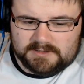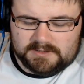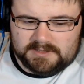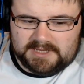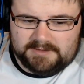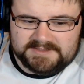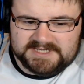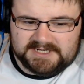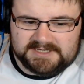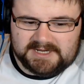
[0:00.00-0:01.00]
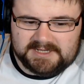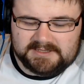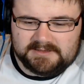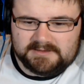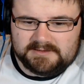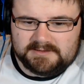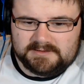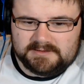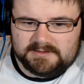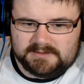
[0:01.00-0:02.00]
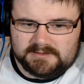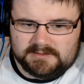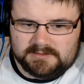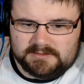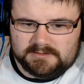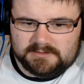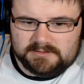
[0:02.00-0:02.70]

Now he's gonna die. Don't mind me.